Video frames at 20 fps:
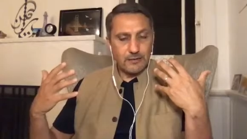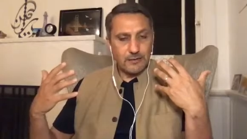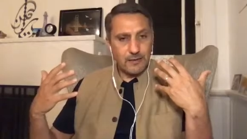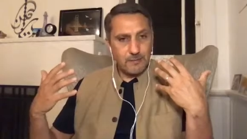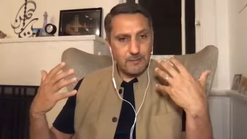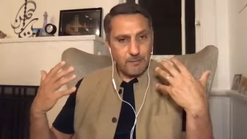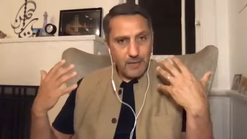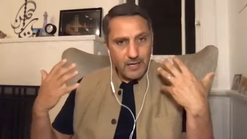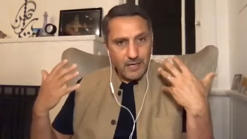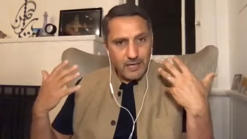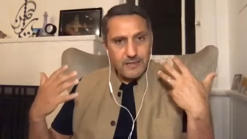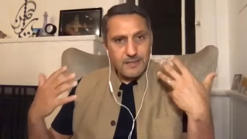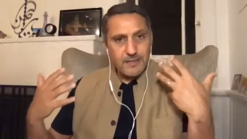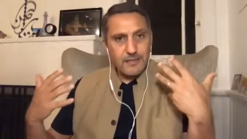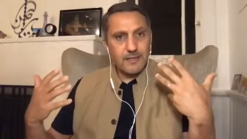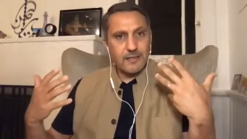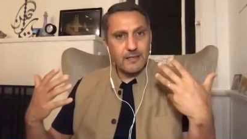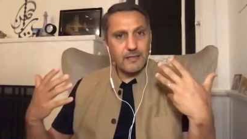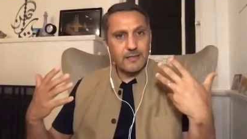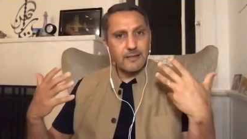
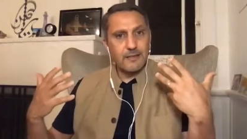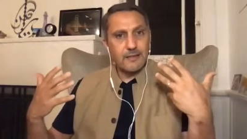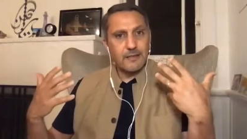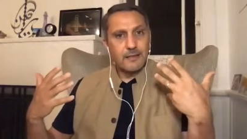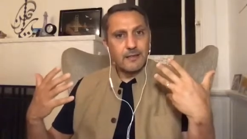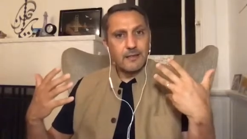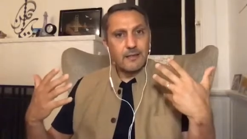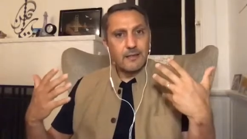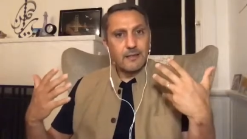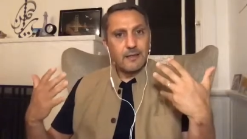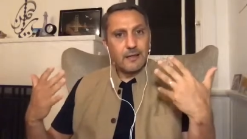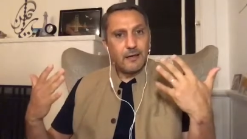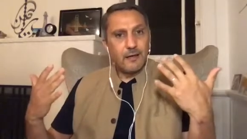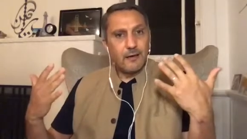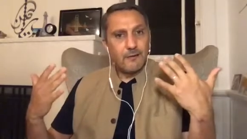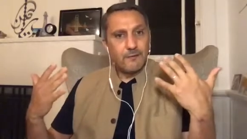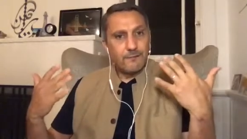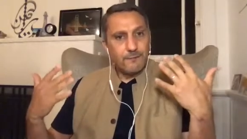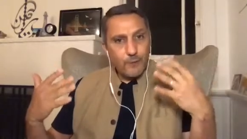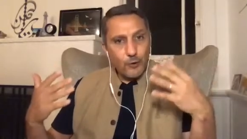deposited
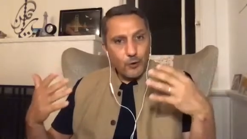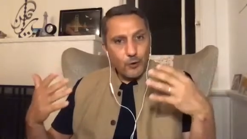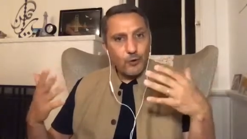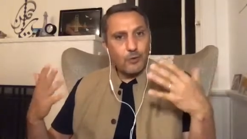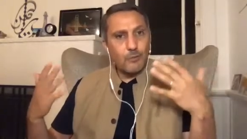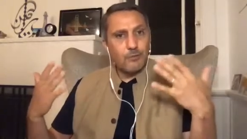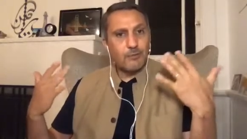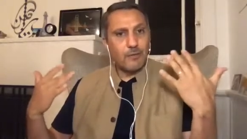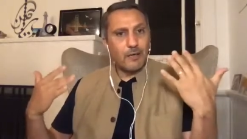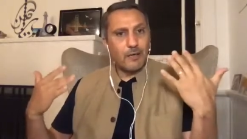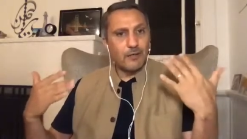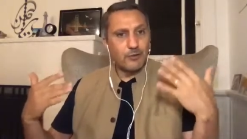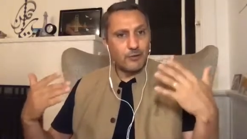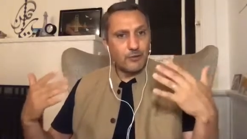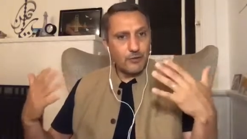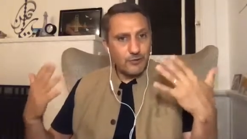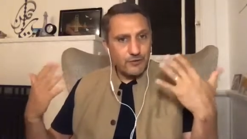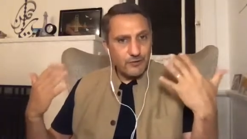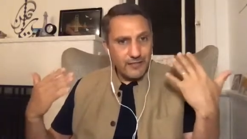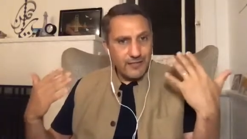firm
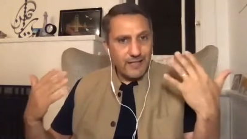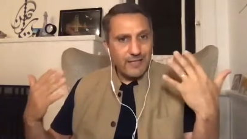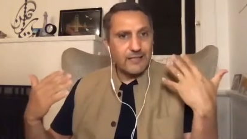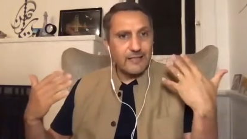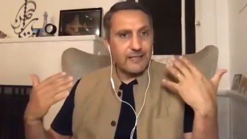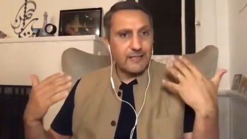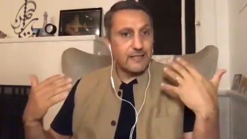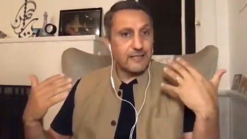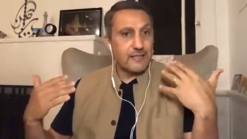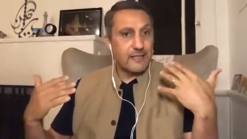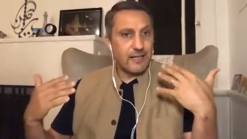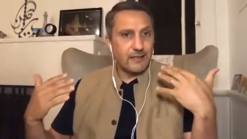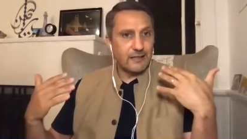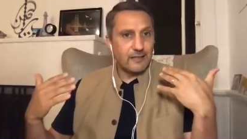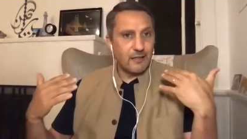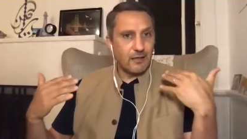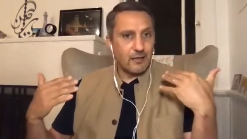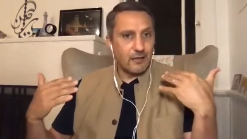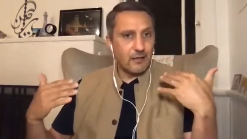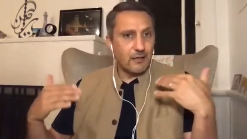understandings that
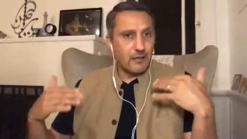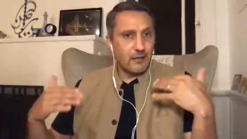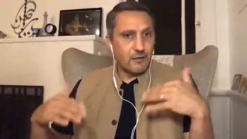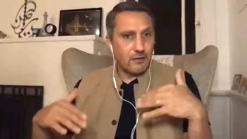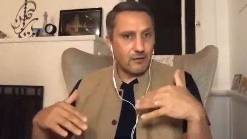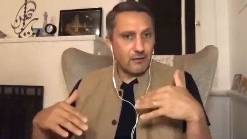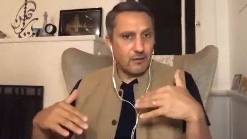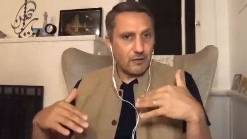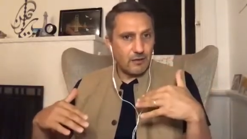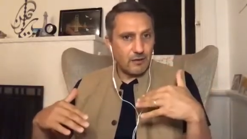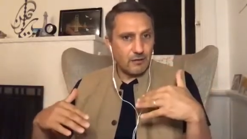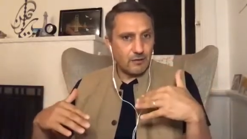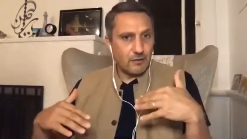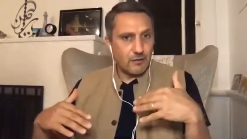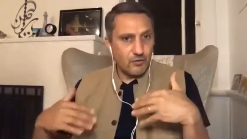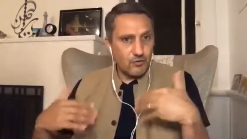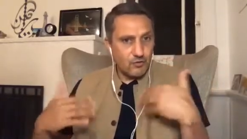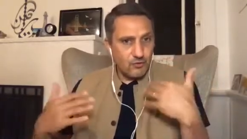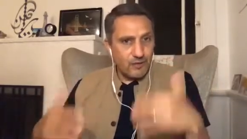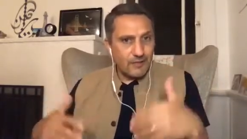are
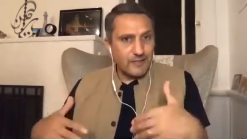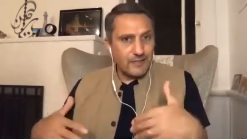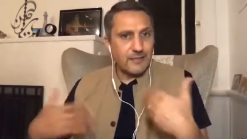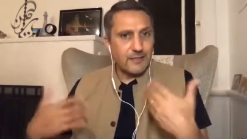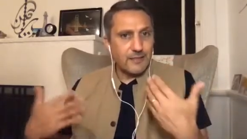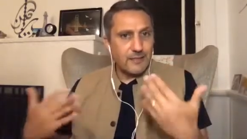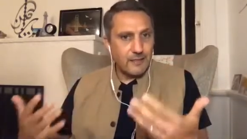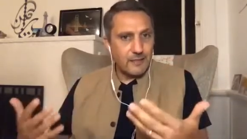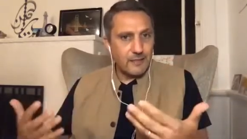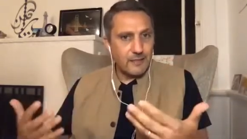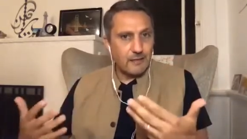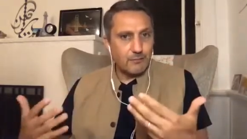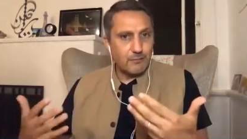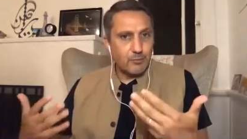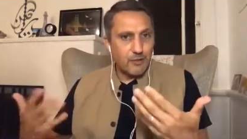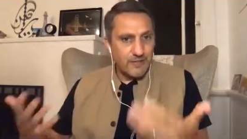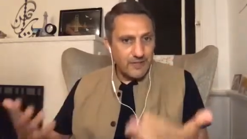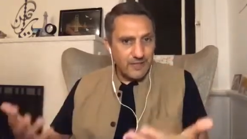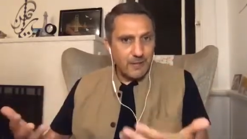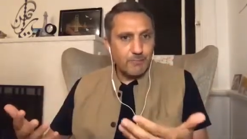constructed
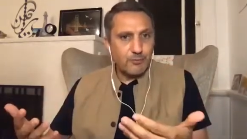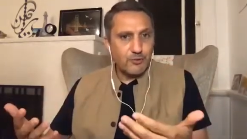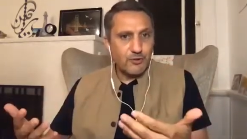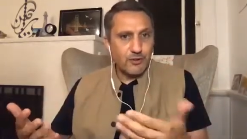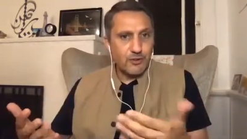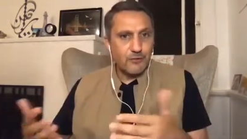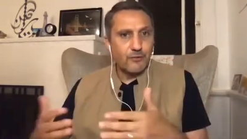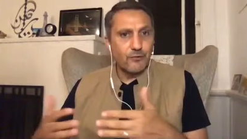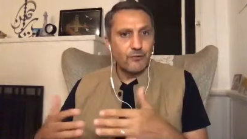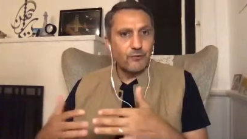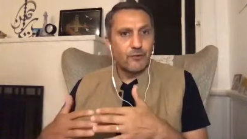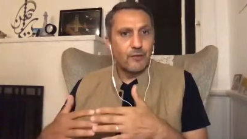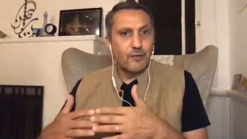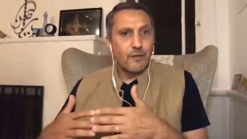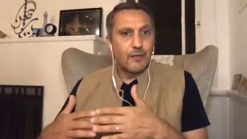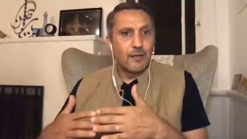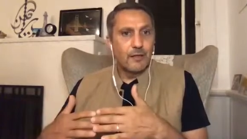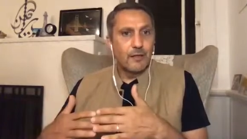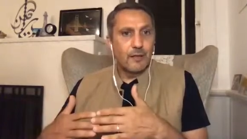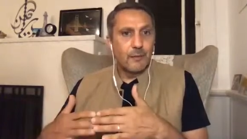perceptions
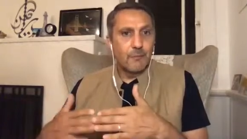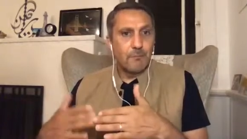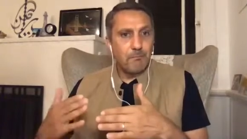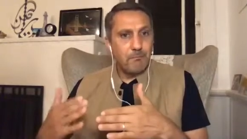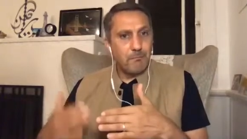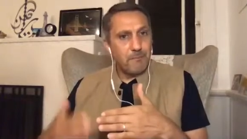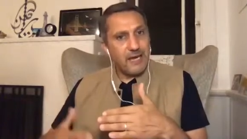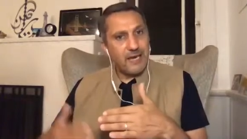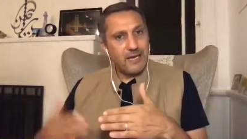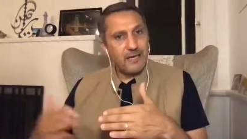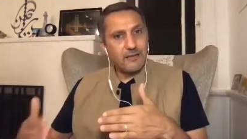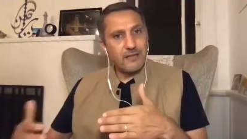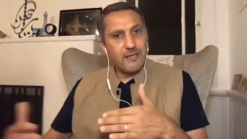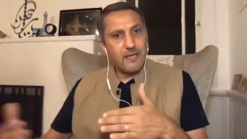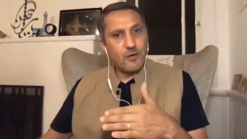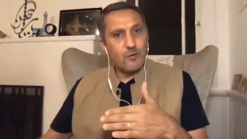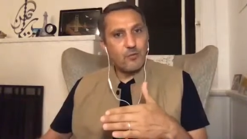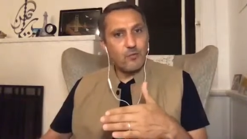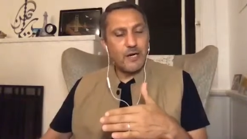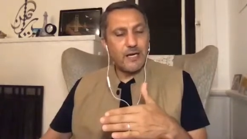make
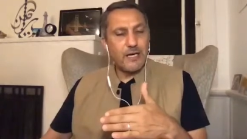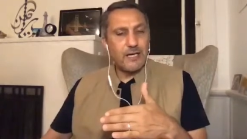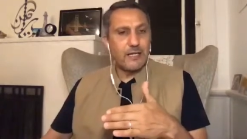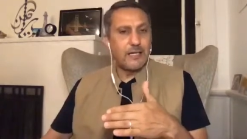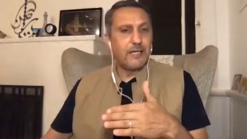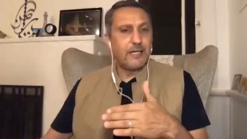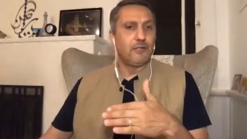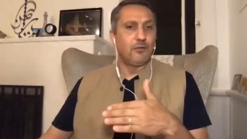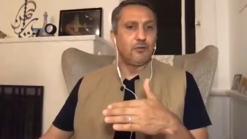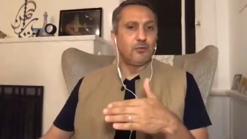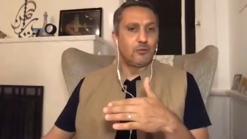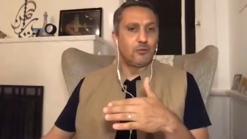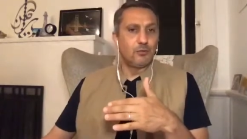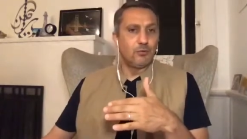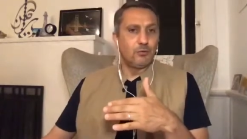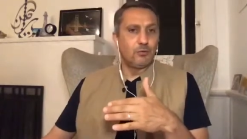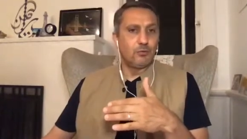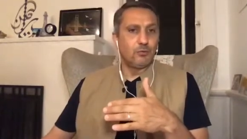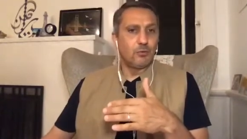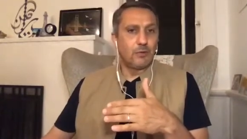their way
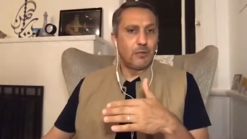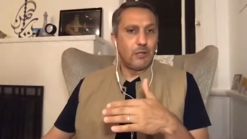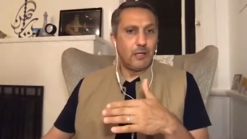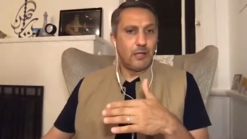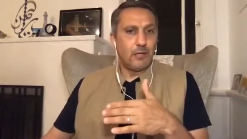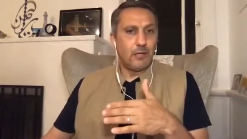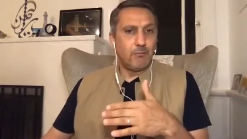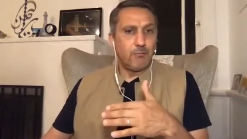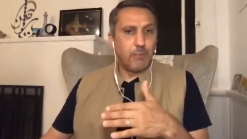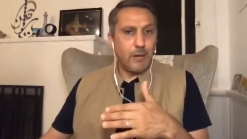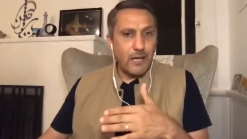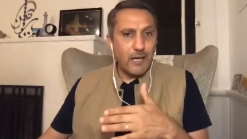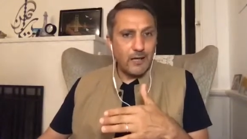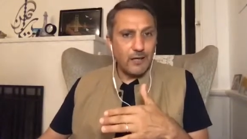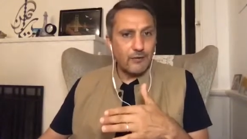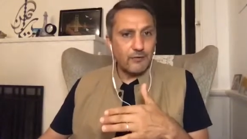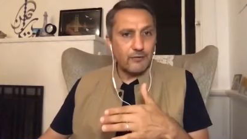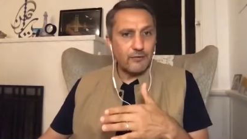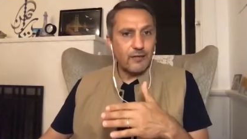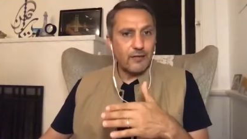into
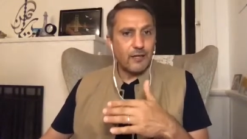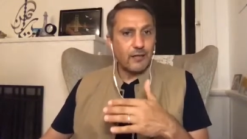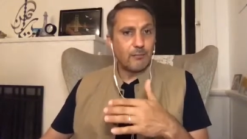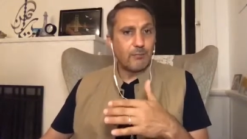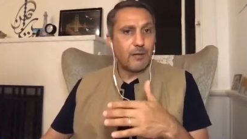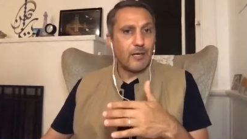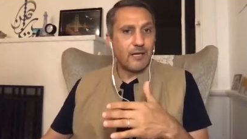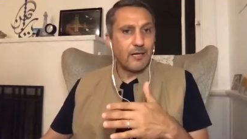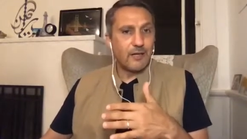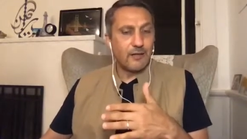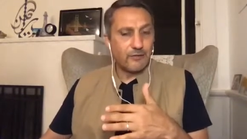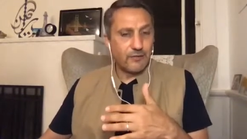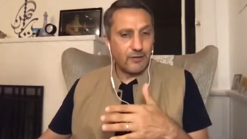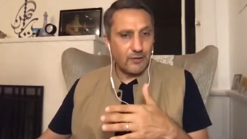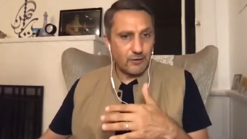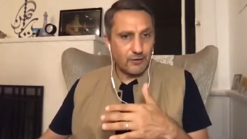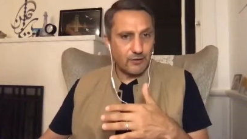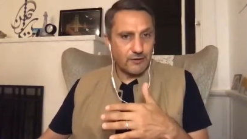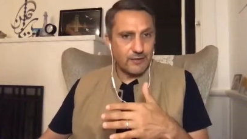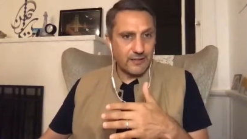policy and policy
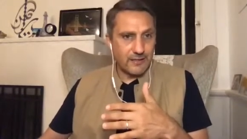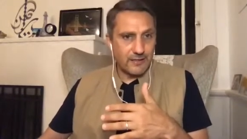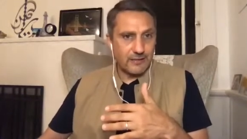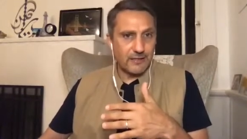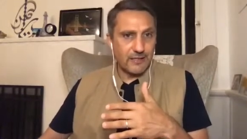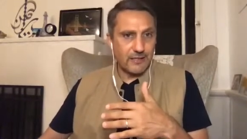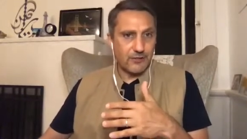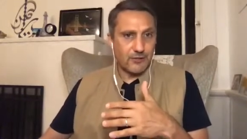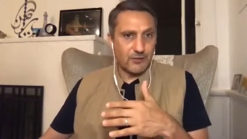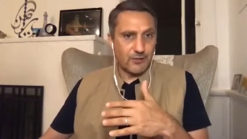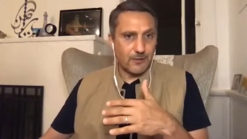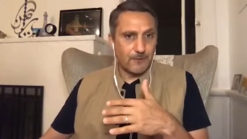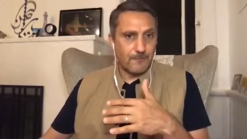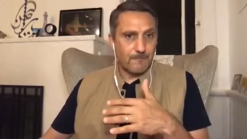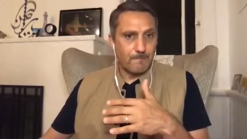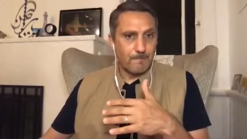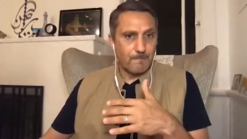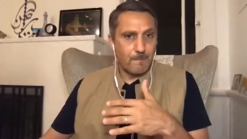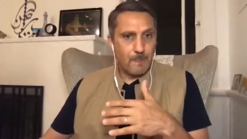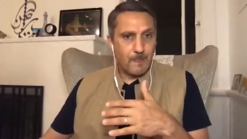articulation.
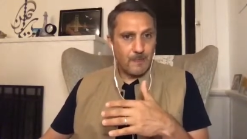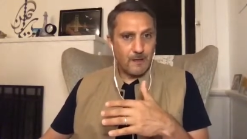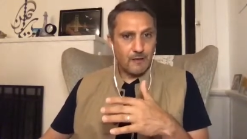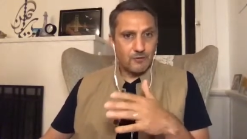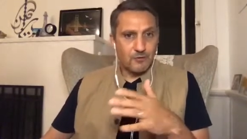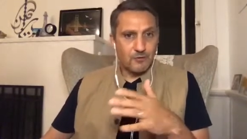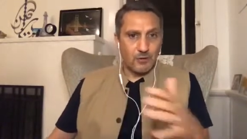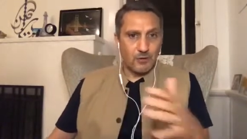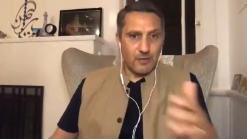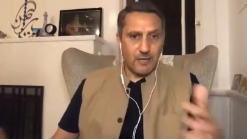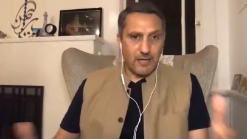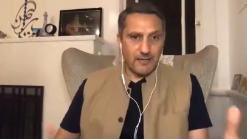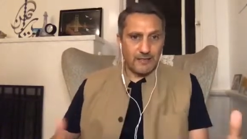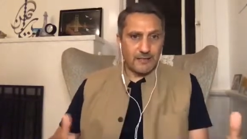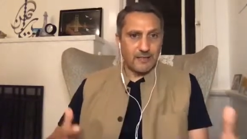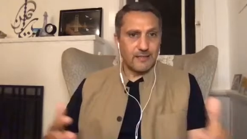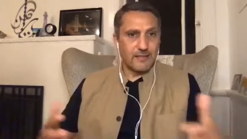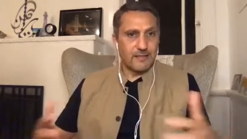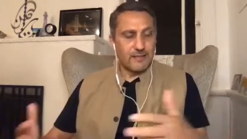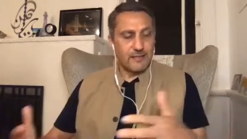So in
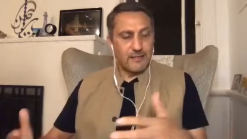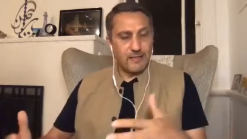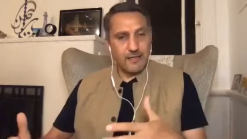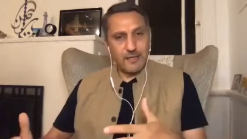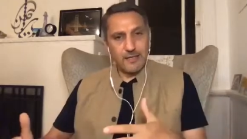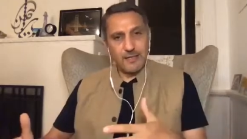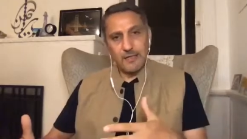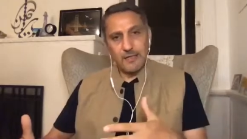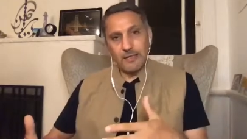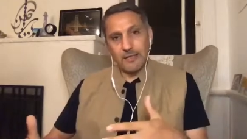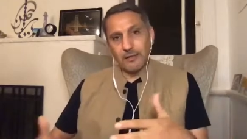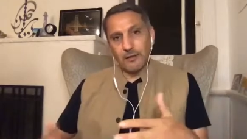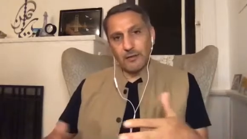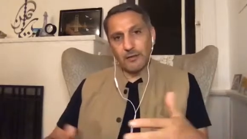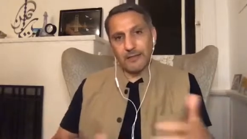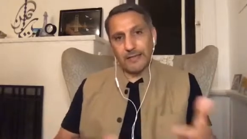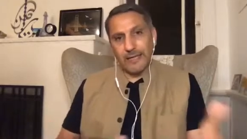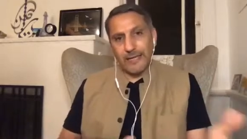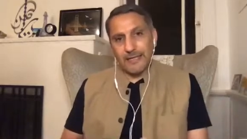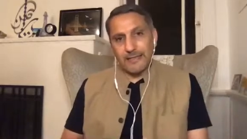essence, the
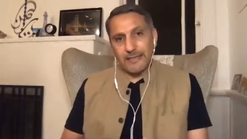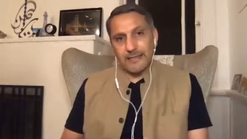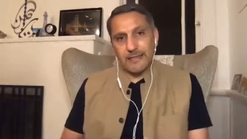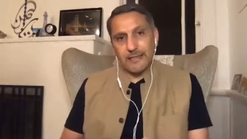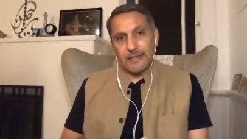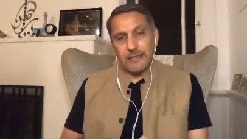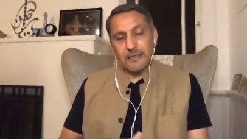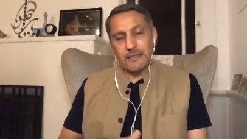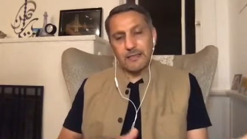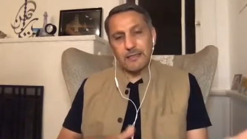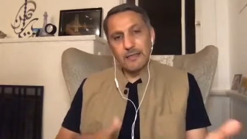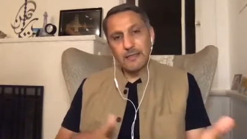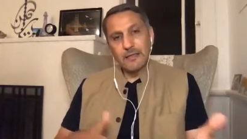latent